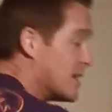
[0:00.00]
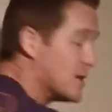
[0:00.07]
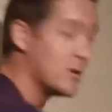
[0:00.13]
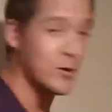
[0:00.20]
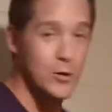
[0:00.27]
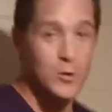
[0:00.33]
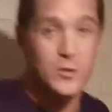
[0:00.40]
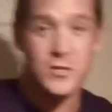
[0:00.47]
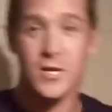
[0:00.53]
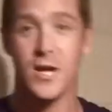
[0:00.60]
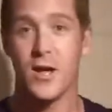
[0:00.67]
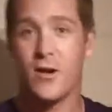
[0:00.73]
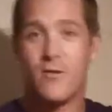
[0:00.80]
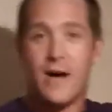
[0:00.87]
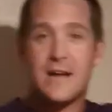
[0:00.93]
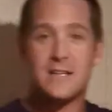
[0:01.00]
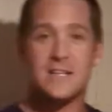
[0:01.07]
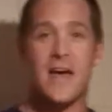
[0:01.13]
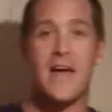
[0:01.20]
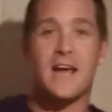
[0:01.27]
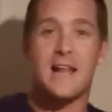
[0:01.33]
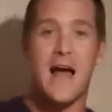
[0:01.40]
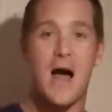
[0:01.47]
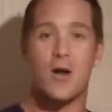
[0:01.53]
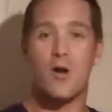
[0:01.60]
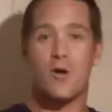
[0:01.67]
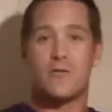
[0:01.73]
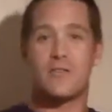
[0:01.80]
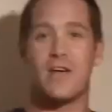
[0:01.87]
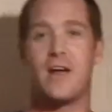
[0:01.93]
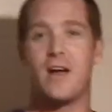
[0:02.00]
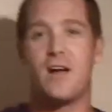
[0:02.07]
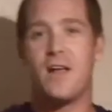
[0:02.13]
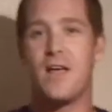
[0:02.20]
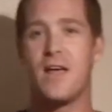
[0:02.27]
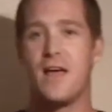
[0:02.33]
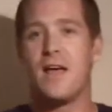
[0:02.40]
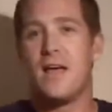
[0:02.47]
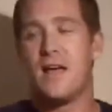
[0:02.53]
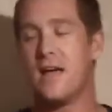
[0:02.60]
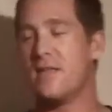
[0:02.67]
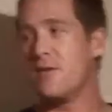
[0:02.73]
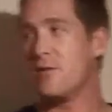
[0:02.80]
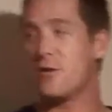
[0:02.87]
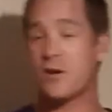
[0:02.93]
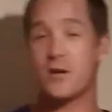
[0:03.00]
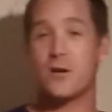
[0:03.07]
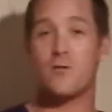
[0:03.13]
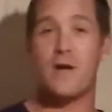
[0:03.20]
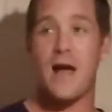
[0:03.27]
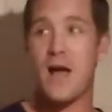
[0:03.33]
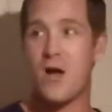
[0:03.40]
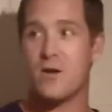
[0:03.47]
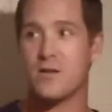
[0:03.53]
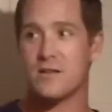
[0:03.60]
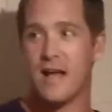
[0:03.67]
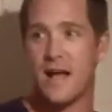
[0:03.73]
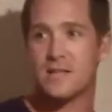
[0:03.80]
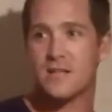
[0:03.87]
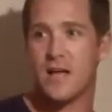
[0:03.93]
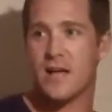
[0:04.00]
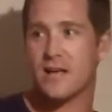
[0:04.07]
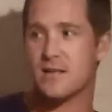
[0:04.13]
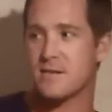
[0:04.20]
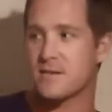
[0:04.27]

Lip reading: loose, right? Just hanging out over there. And they're looking around, and the guy's like,